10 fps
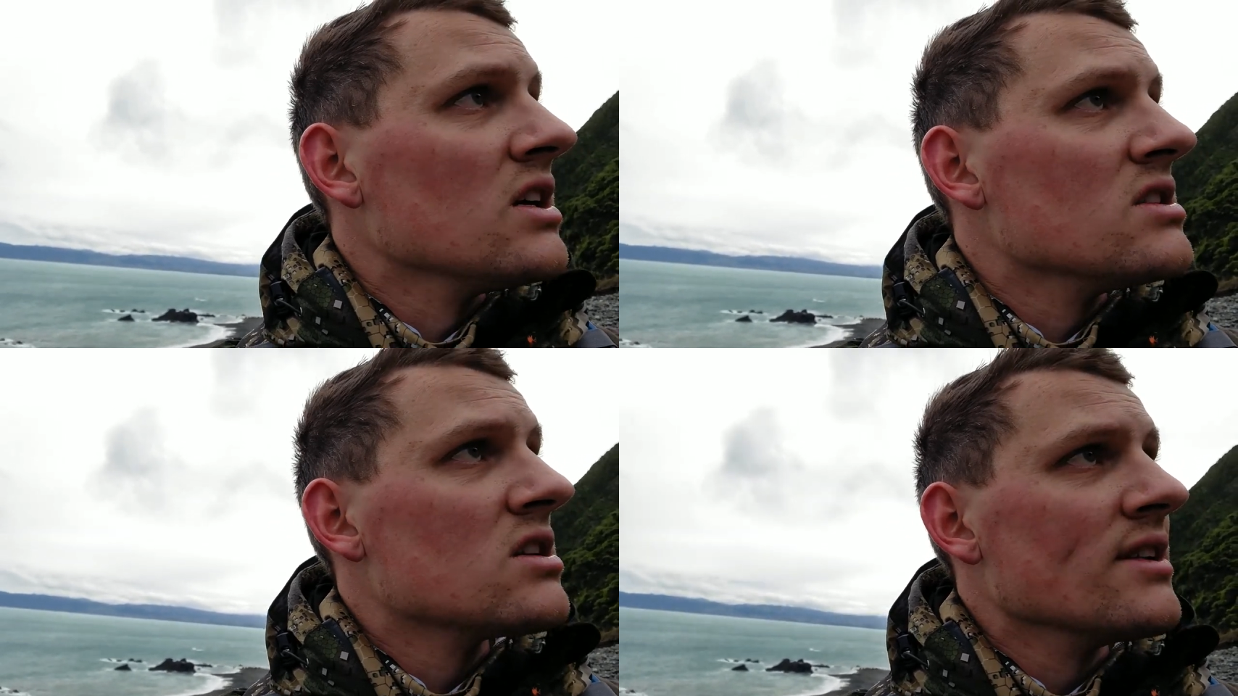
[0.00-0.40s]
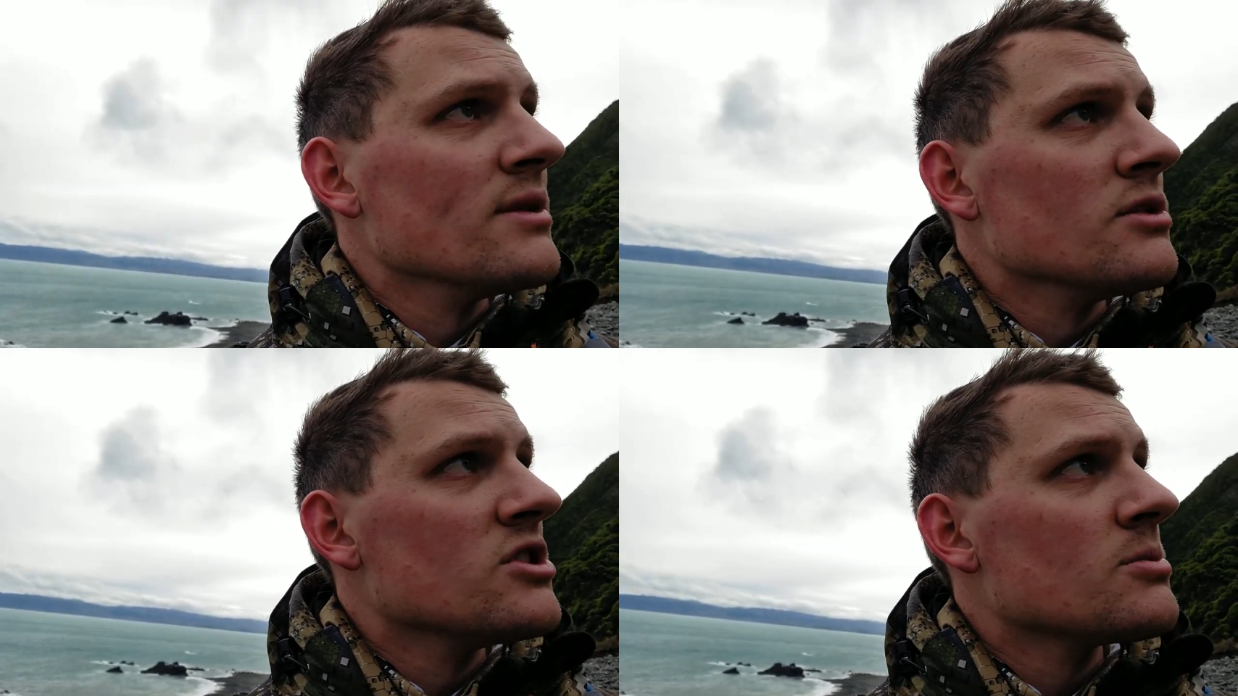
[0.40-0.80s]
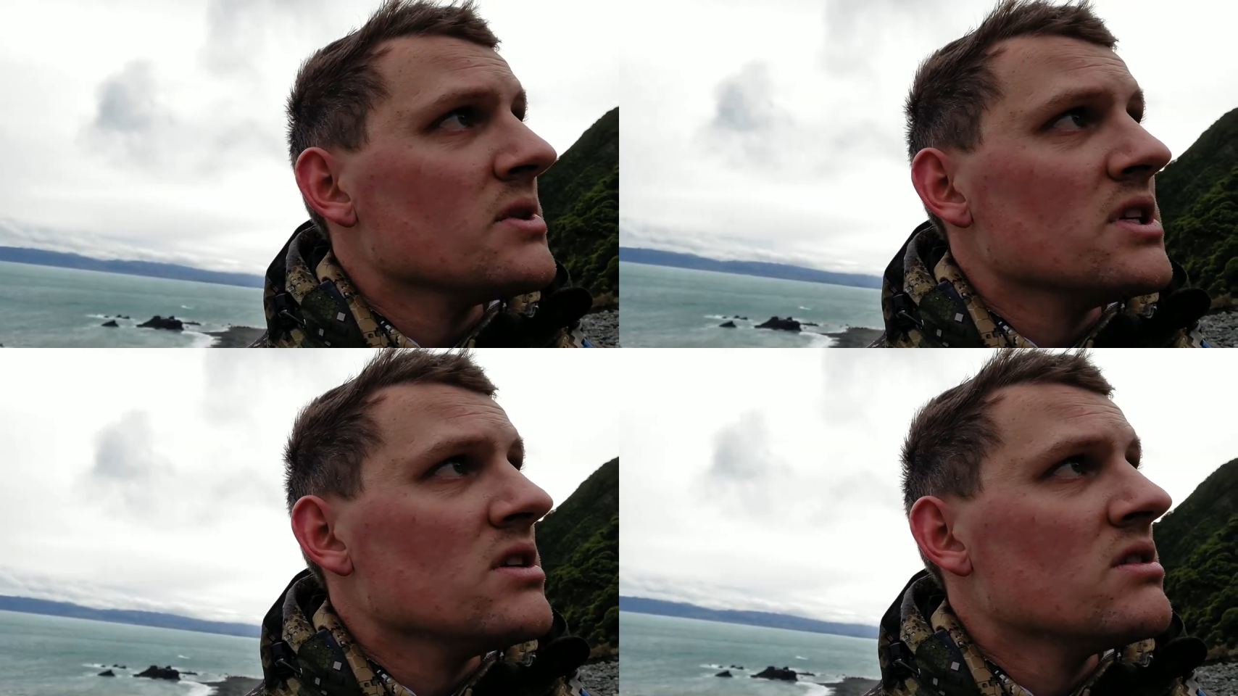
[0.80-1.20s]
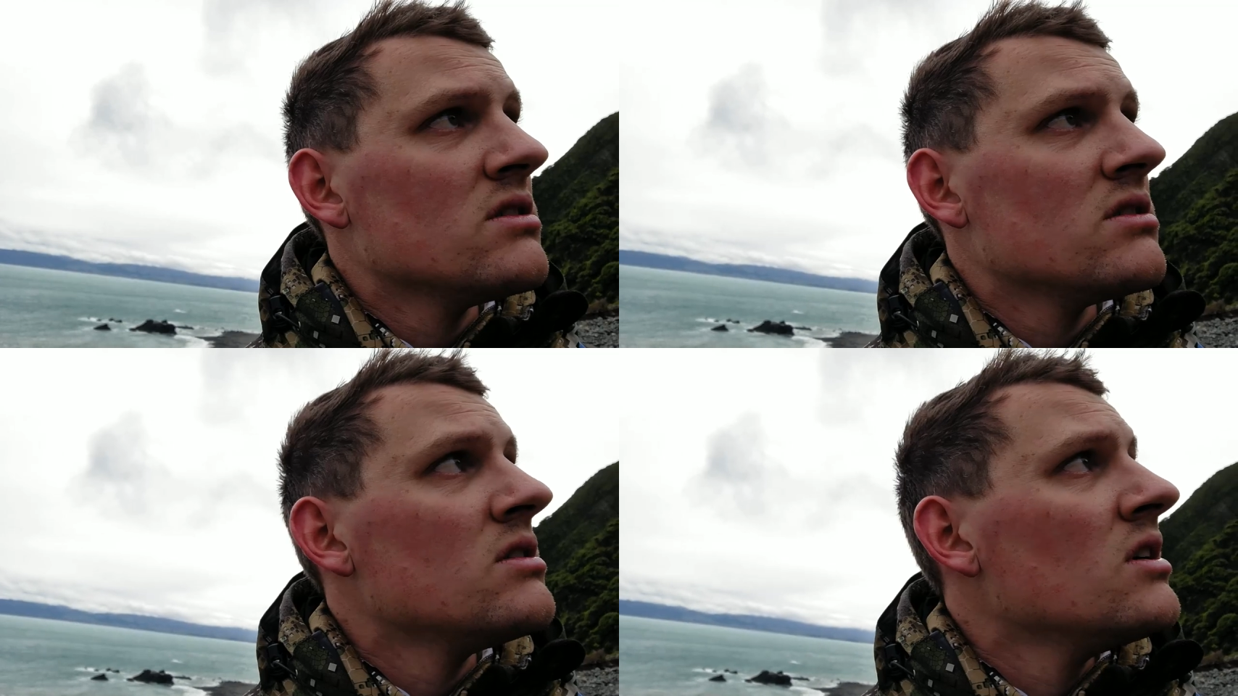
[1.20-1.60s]
easterly would just be
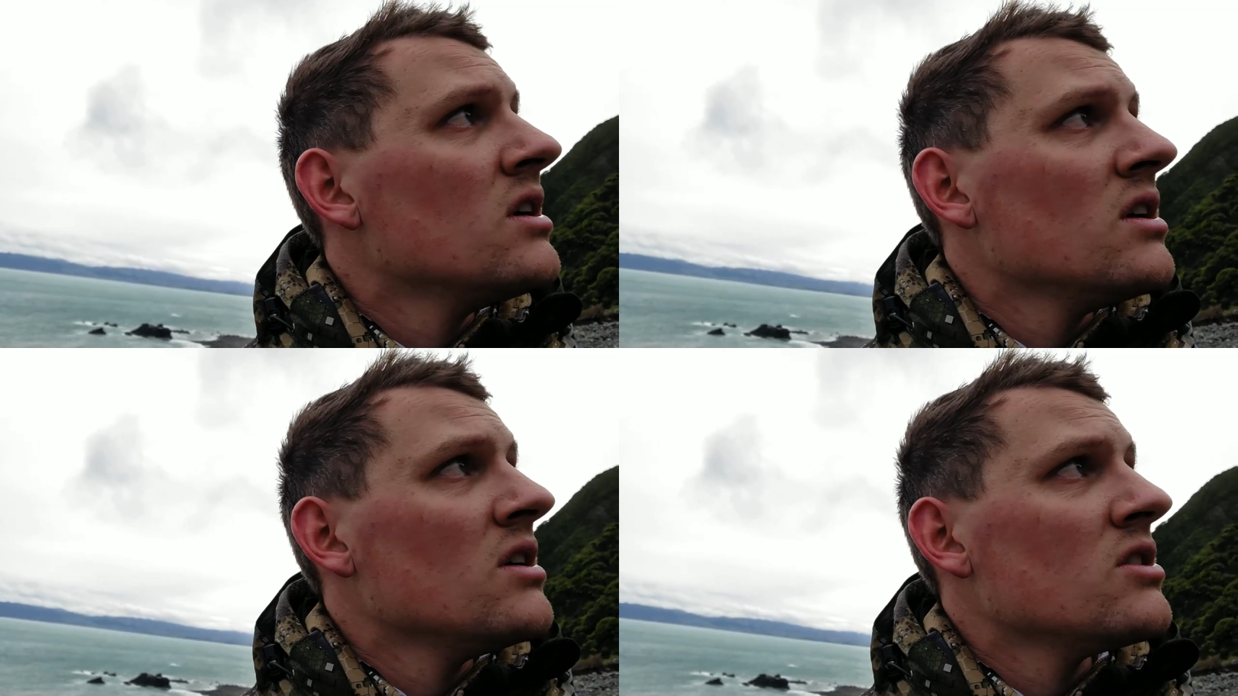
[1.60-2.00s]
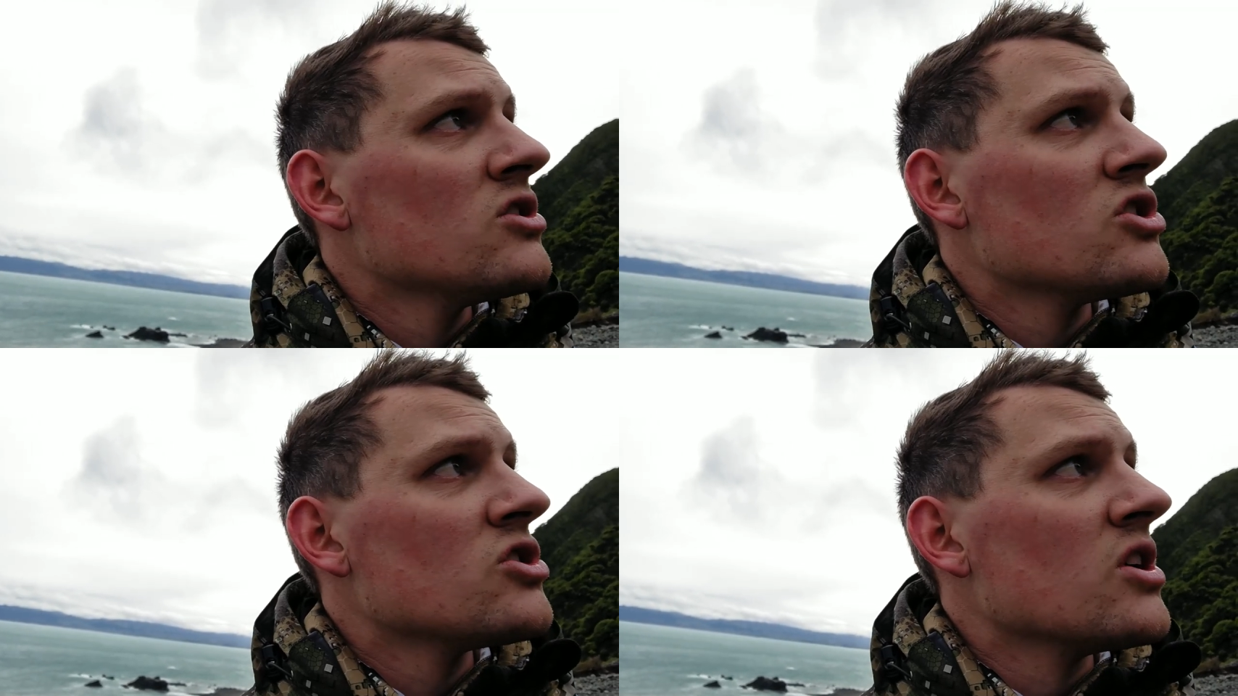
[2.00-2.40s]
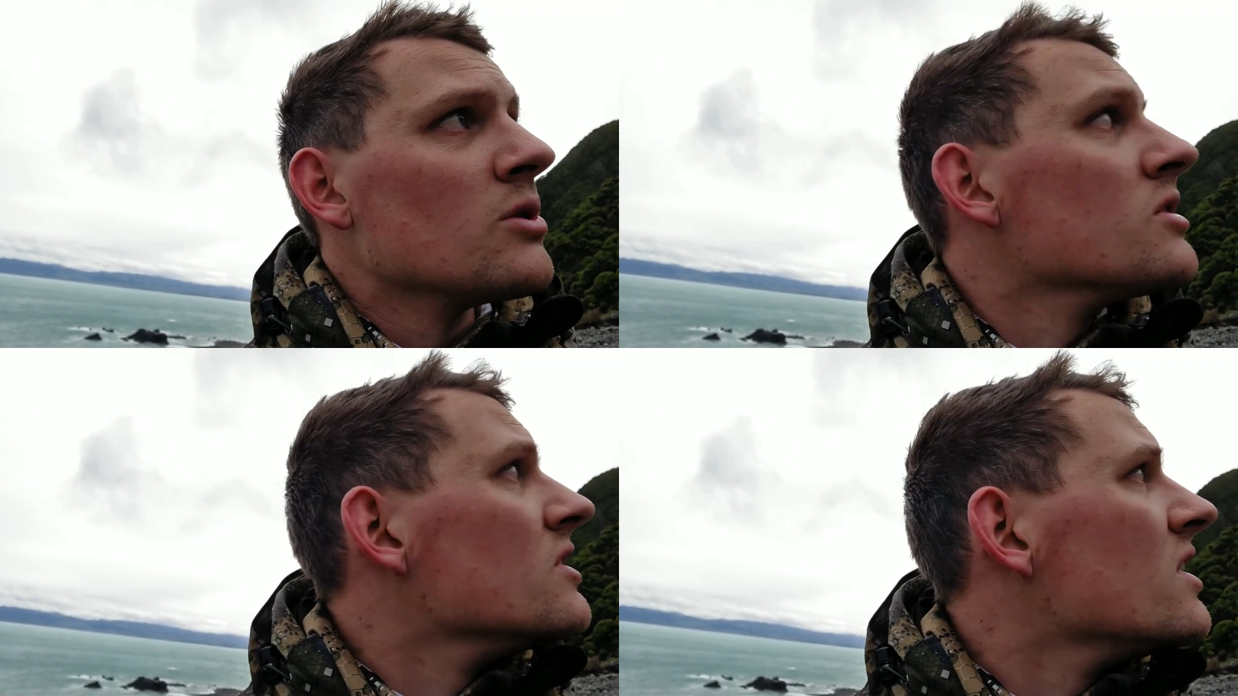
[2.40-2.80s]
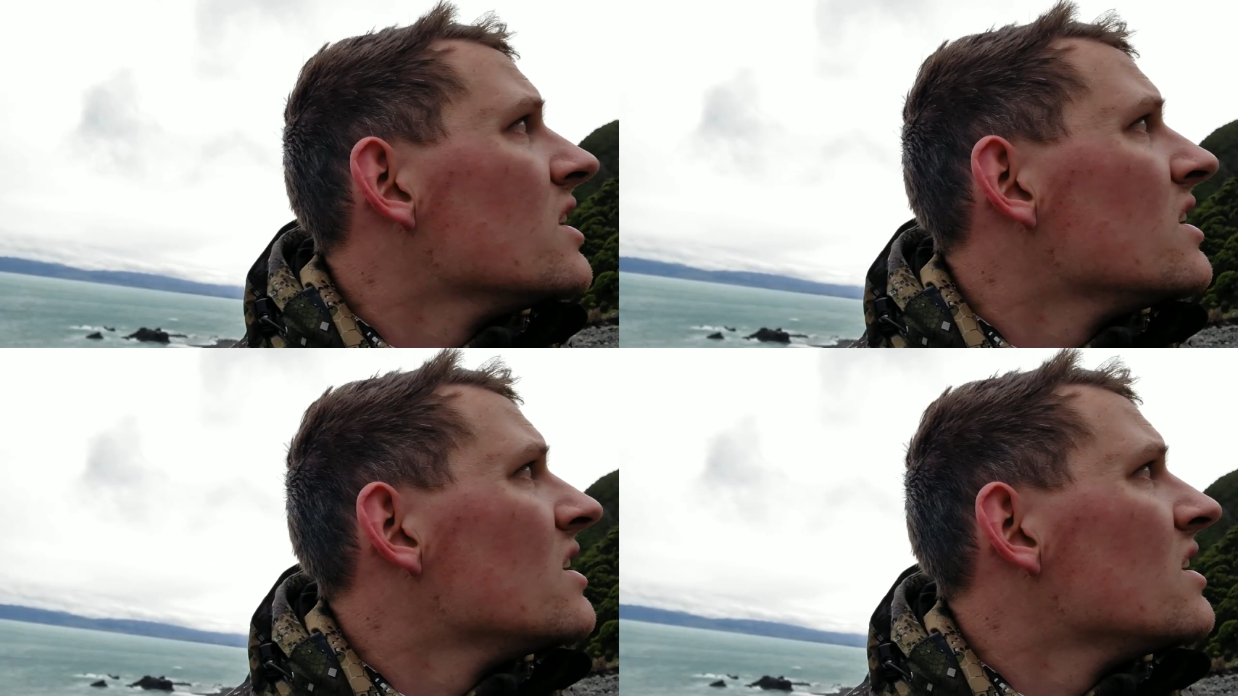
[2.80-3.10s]
just sheltered.